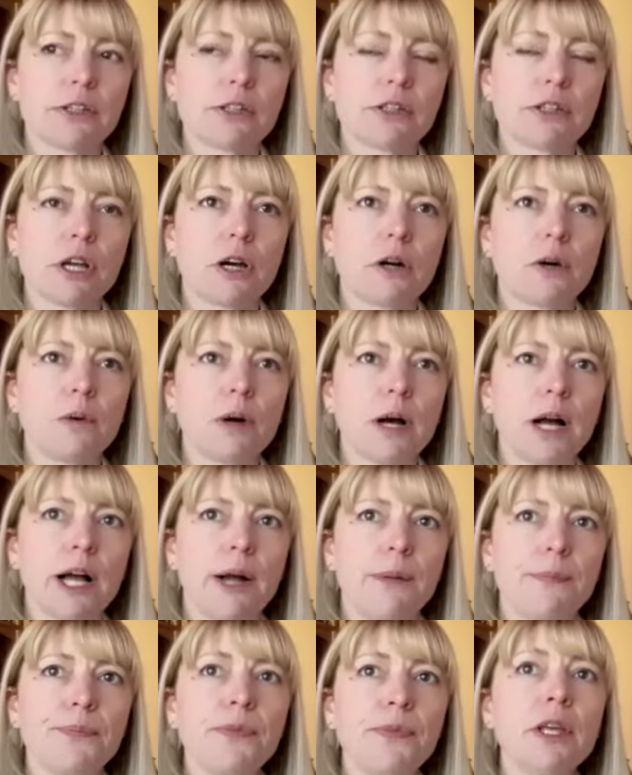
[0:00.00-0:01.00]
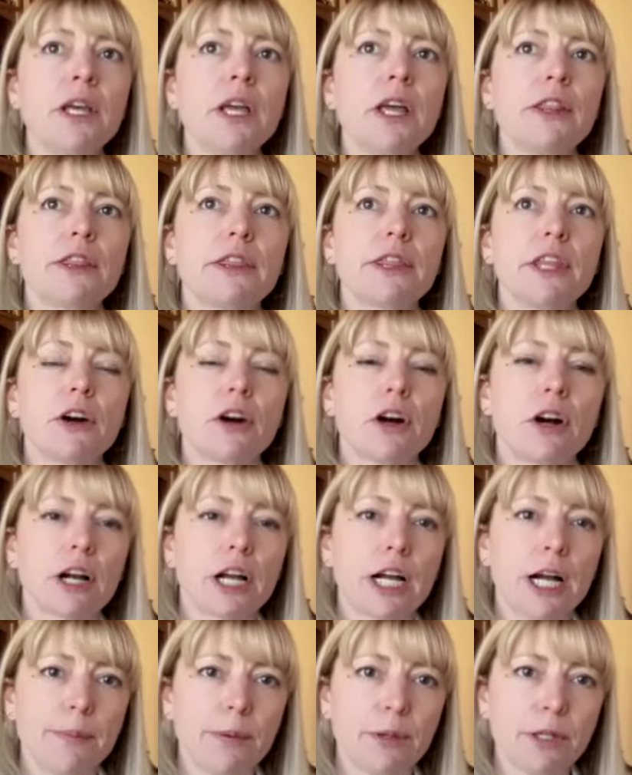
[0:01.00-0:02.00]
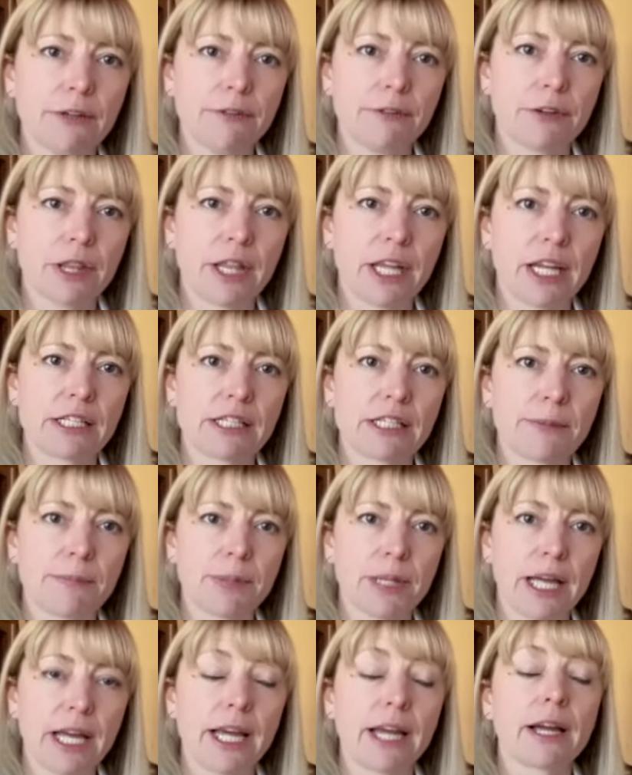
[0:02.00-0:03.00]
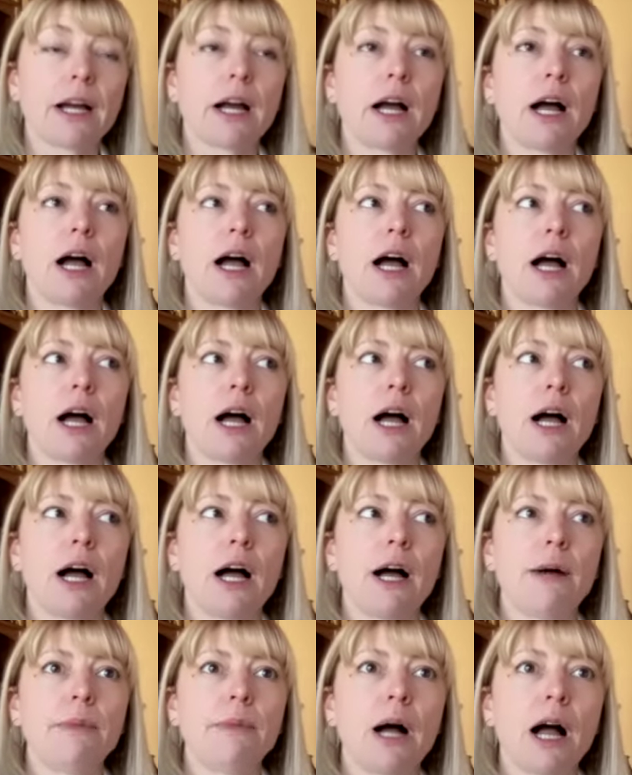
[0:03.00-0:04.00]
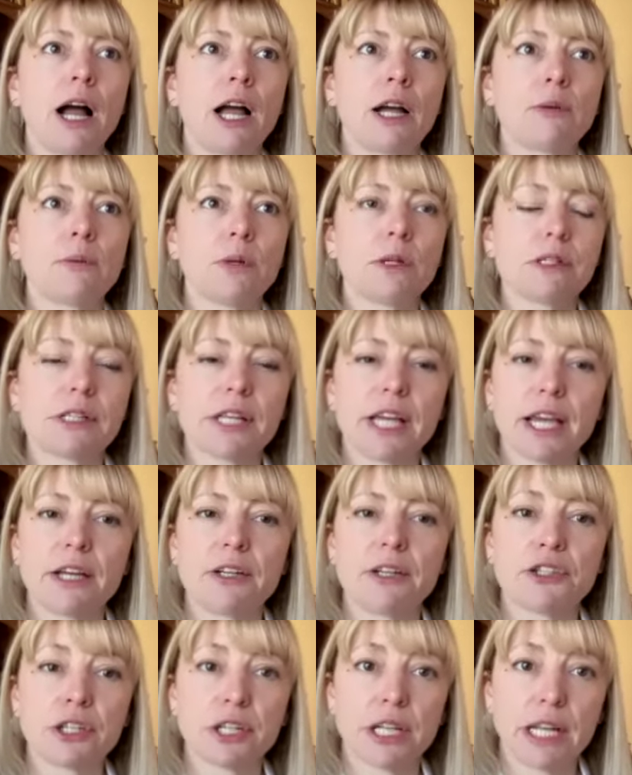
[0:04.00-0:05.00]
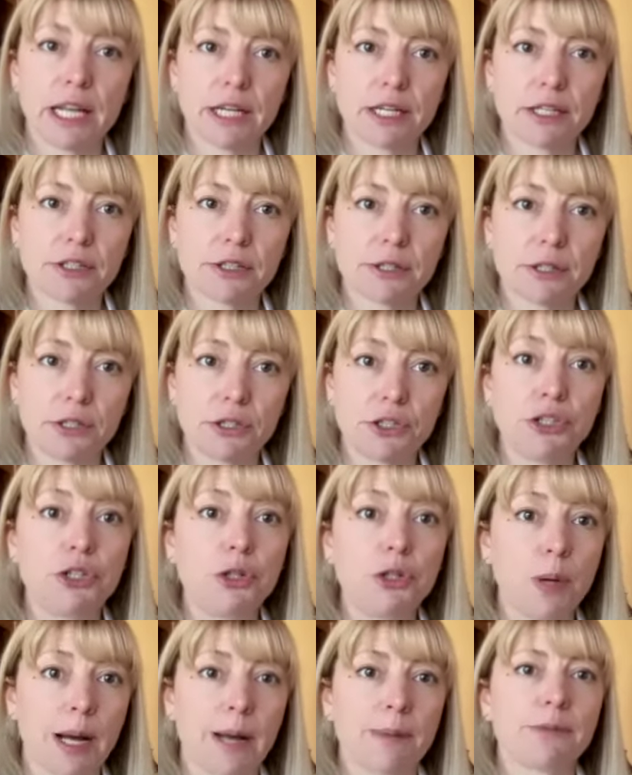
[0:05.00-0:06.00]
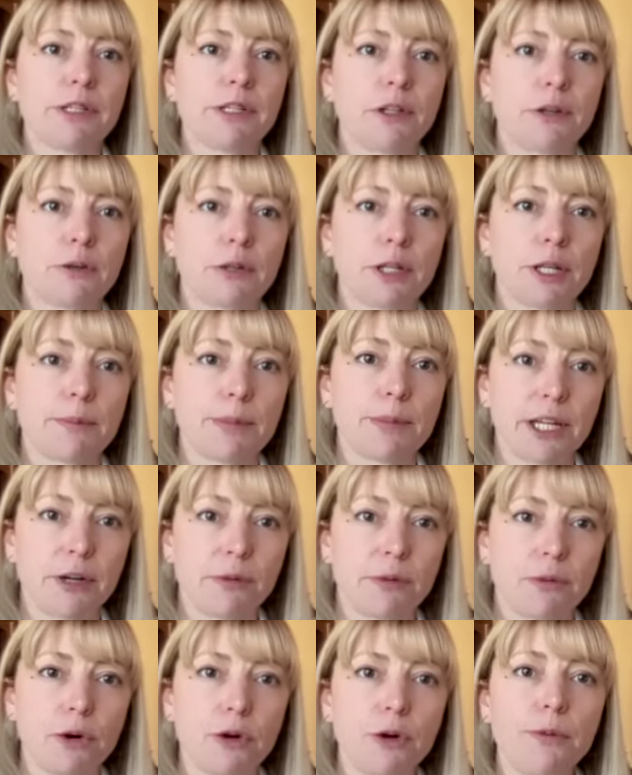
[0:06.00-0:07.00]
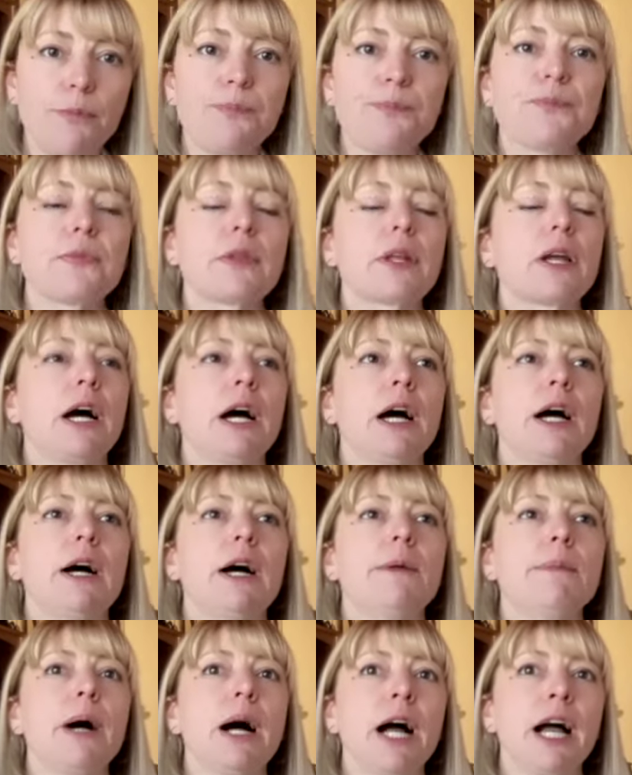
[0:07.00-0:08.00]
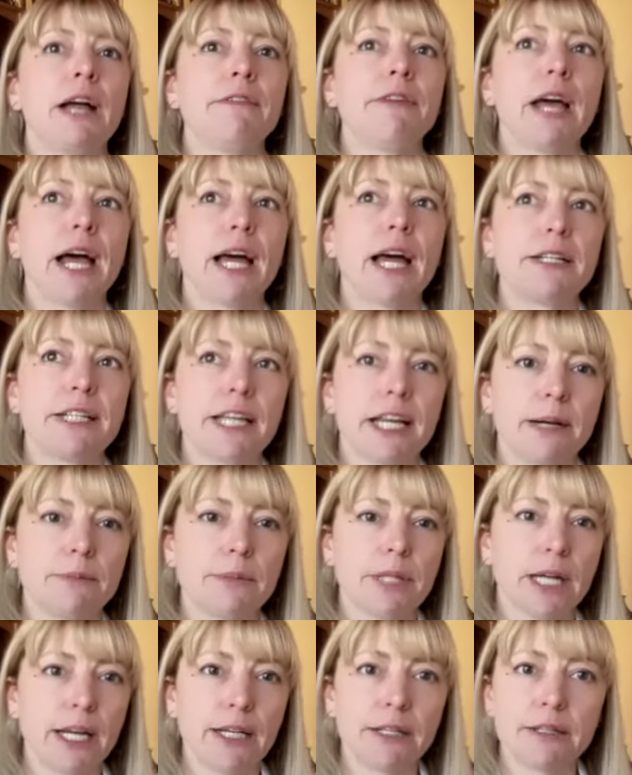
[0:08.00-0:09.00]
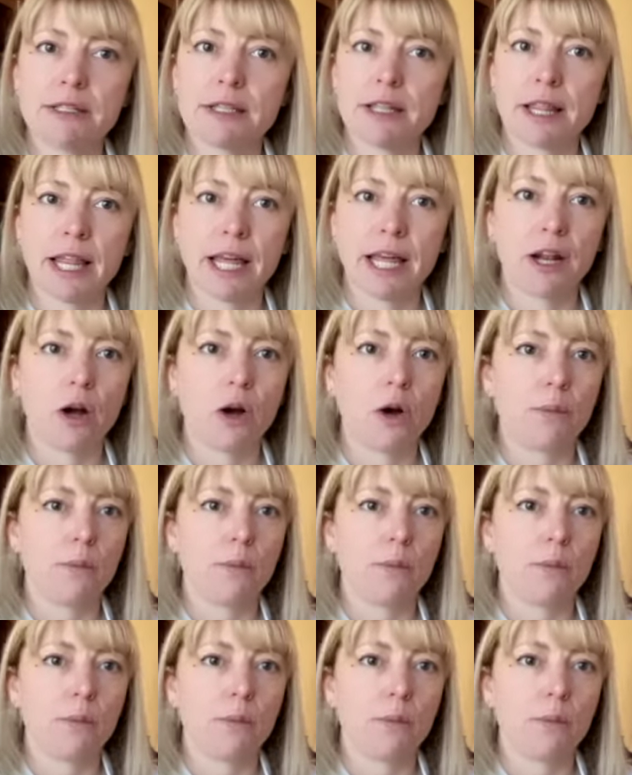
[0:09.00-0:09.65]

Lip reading: So there are a couple different things at play. I will say genetics do absolutely play a role. I've had dam lines that